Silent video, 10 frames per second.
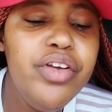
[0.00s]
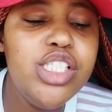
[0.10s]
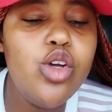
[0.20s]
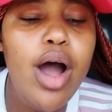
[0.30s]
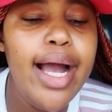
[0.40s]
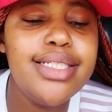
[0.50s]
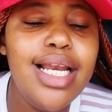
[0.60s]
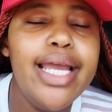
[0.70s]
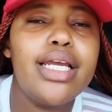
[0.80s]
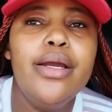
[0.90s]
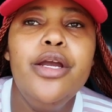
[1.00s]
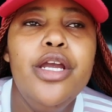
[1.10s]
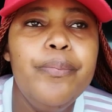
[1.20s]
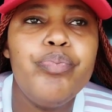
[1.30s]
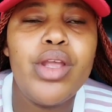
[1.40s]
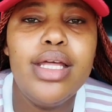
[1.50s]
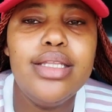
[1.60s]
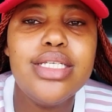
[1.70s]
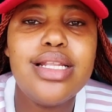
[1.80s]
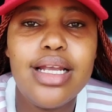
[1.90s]
Fix your heart. Like,
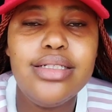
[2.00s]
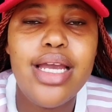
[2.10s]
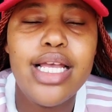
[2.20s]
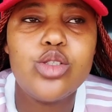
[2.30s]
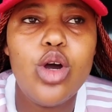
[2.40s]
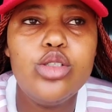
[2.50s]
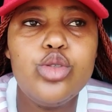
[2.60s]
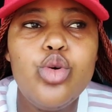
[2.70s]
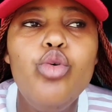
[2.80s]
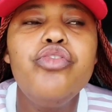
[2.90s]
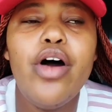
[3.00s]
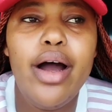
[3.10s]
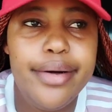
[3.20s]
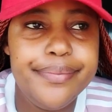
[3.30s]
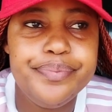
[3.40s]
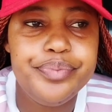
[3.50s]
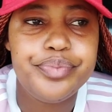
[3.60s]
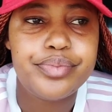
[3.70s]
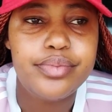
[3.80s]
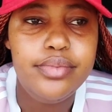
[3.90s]
this lady has gone too far.
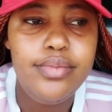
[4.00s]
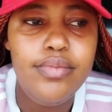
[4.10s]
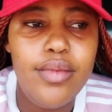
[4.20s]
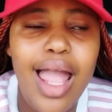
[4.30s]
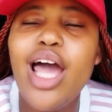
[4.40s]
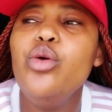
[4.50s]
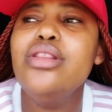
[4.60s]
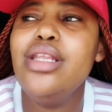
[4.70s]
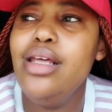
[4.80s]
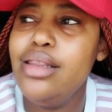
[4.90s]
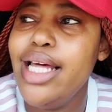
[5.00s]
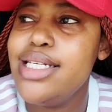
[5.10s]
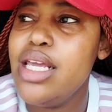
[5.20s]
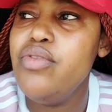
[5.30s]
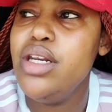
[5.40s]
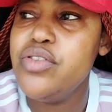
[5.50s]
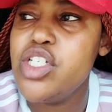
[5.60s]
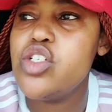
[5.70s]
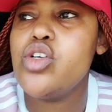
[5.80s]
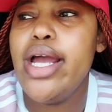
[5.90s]
I don't think that even if she